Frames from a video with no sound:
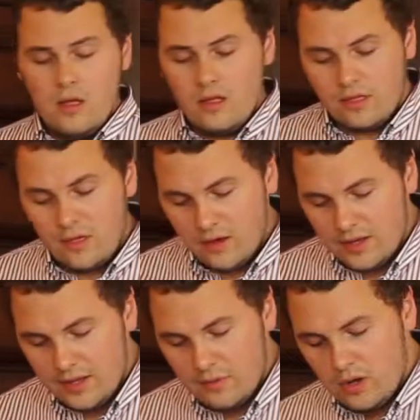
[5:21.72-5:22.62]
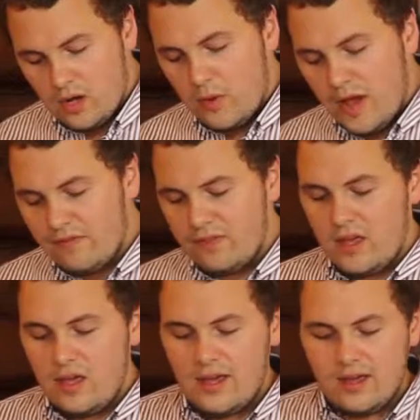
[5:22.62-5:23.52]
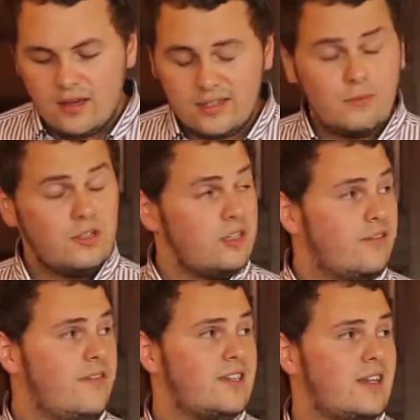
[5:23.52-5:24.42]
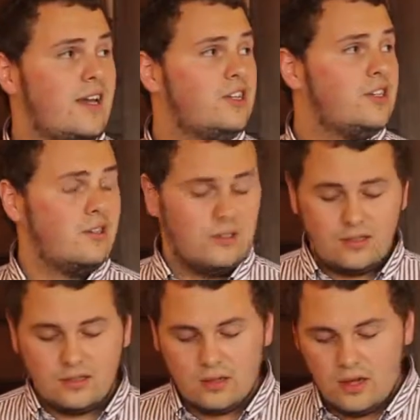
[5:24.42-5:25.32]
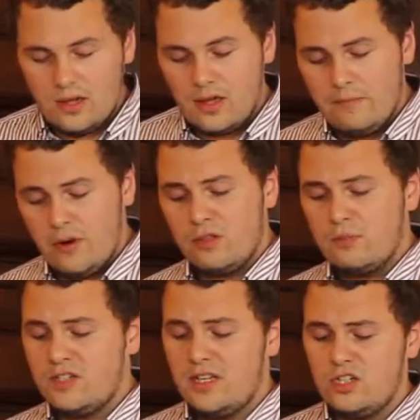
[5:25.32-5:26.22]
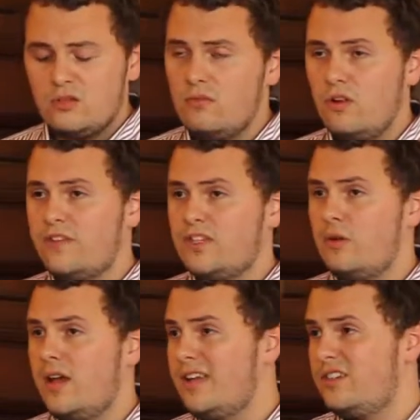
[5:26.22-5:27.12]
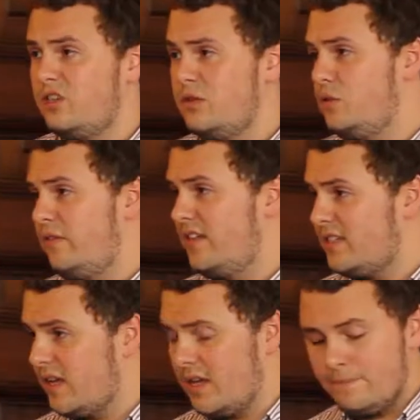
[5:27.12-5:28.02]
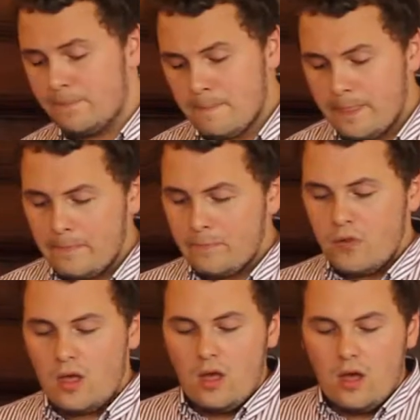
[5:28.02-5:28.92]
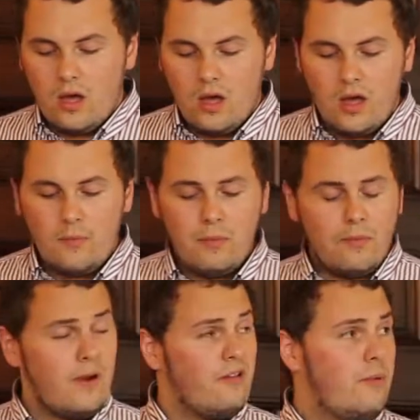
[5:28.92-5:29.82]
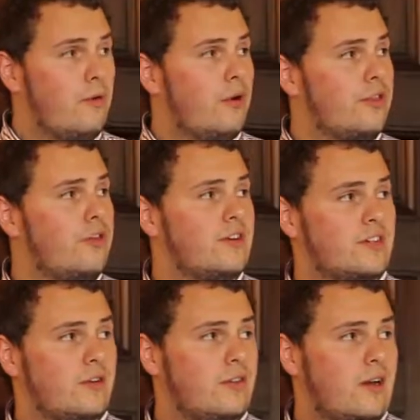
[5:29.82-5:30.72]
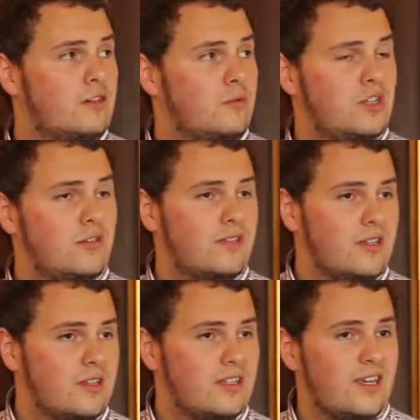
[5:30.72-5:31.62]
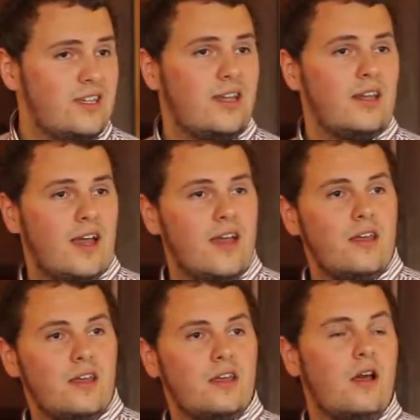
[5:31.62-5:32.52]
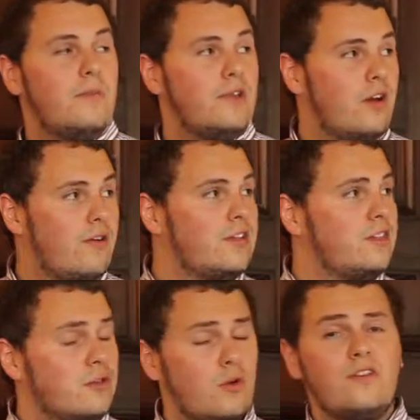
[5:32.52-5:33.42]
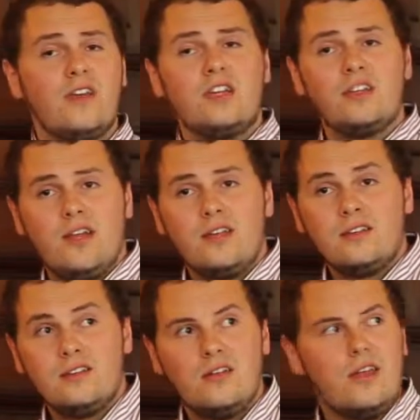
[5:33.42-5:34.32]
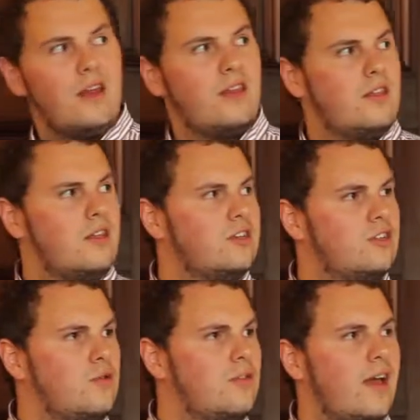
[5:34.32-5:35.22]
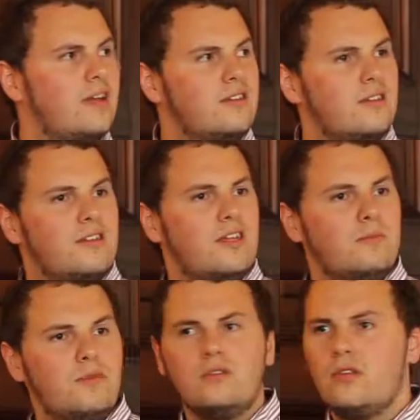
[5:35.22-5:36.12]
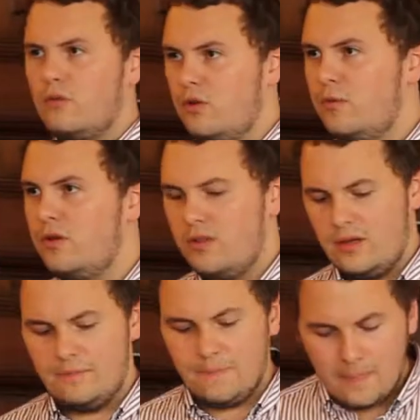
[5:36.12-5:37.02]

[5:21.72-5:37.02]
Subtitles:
Thirdly, we have the subject of investigations. In both procedures, the office holder has a duty to investigate and prepare a report on the director's conduct, which is obviously the CDDA, Company Directors Disqualification Act. Again, I think it's 2006, but don't quote me on that.